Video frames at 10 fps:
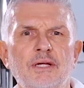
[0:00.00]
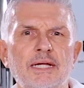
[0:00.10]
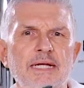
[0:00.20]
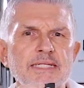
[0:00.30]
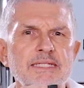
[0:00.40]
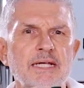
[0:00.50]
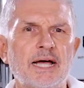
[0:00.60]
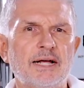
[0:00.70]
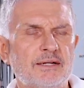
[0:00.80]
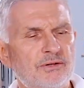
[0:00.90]

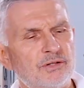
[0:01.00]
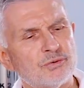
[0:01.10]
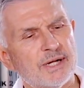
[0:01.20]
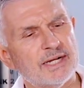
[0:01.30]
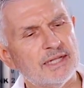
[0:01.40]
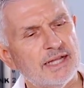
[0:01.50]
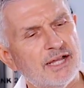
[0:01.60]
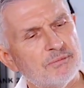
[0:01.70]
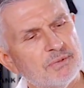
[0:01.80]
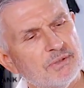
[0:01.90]
inside the drain
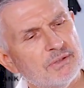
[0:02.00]
clamp